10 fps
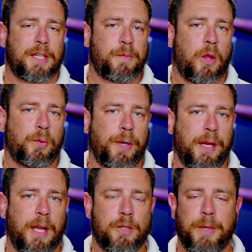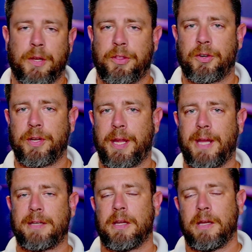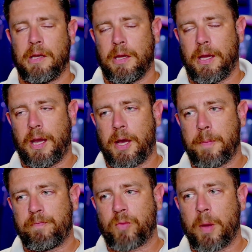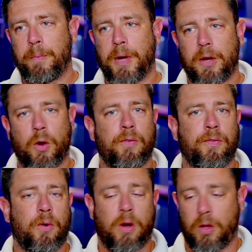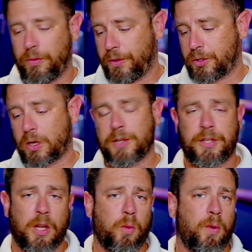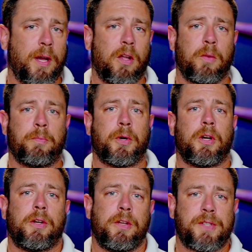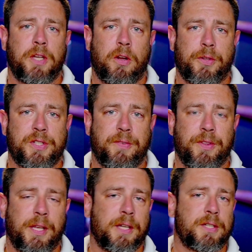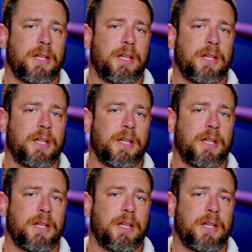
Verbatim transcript: smaller ring gauge being a thirty-eight, uh, but overall, the draw's done well, burn, you've seen all those different things.